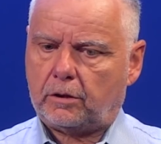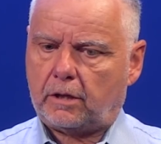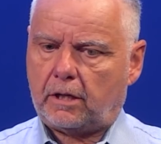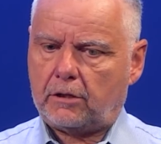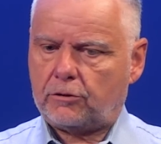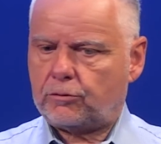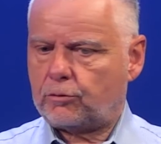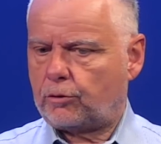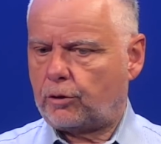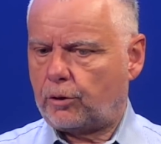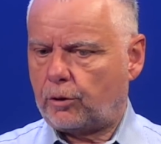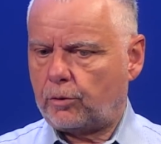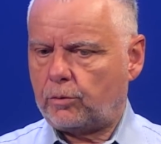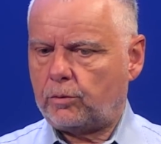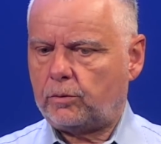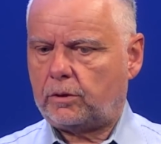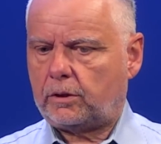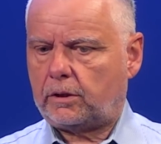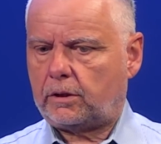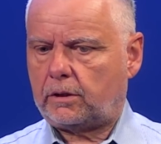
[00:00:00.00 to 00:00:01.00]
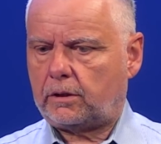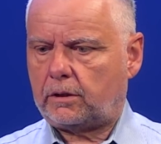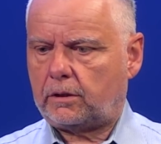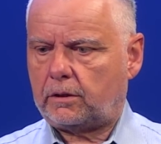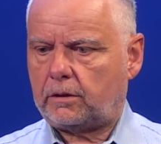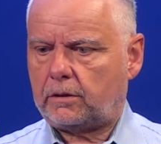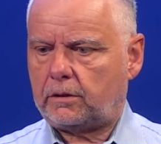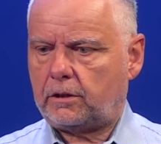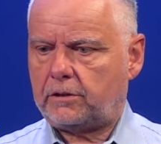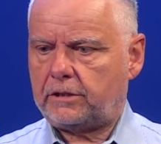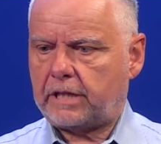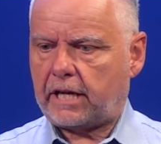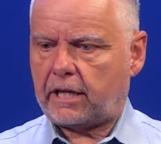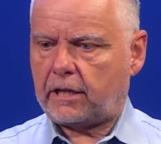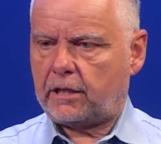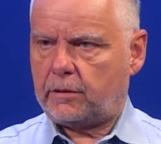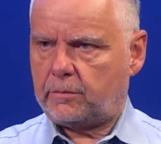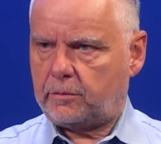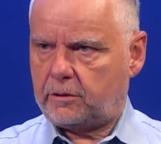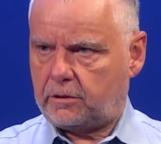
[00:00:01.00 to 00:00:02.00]
As you know, the JAK
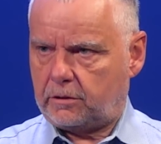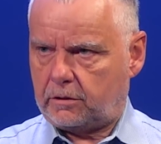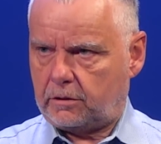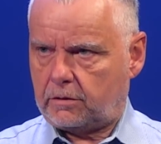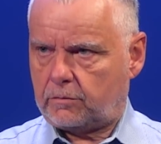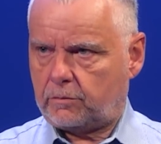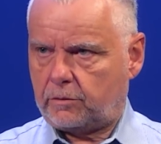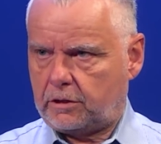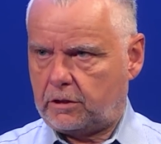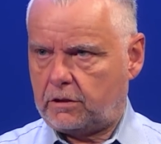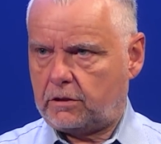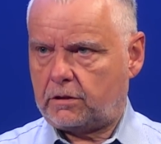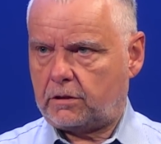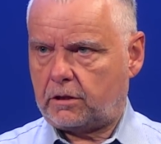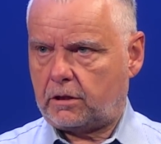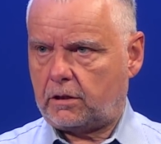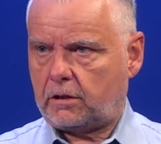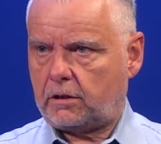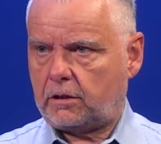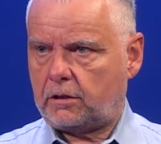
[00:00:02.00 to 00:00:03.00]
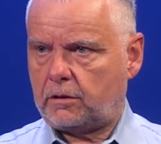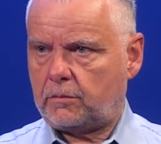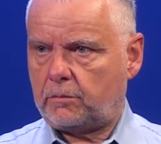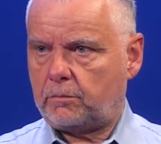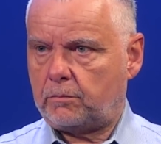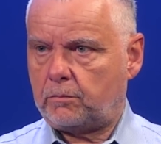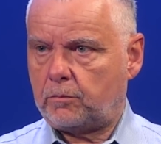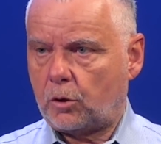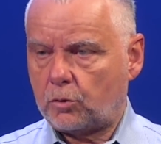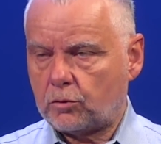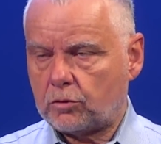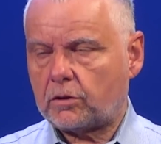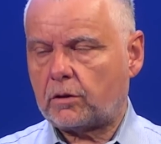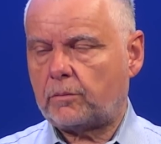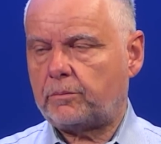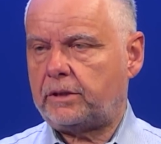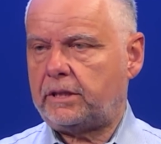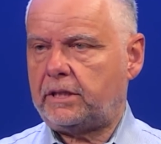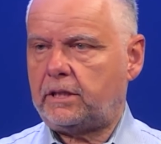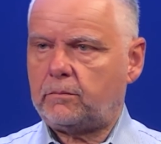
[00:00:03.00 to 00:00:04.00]
inhibitors, which is the most
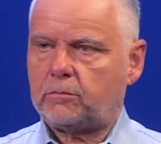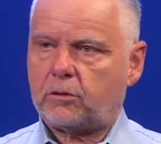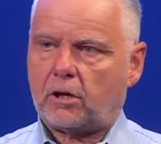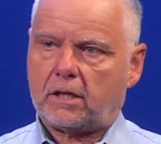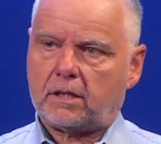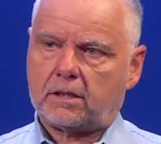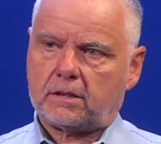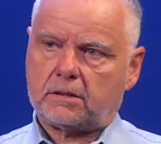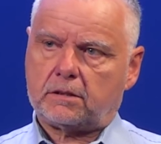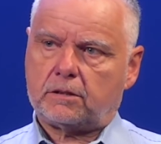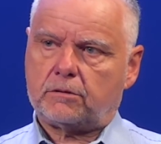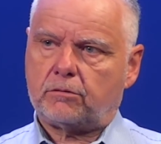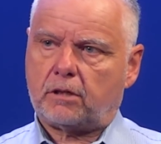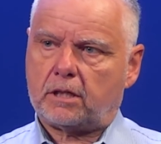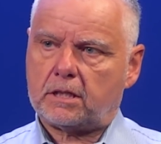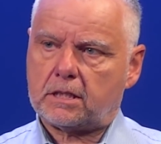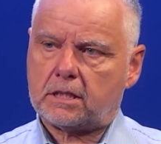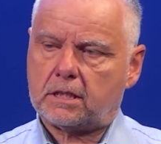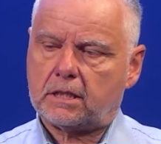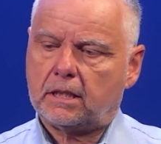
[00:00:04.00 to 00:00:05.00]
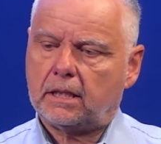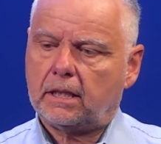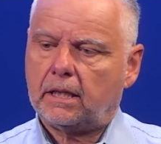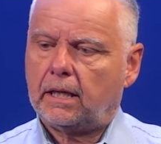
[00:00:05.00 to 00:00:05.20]
competing products to us,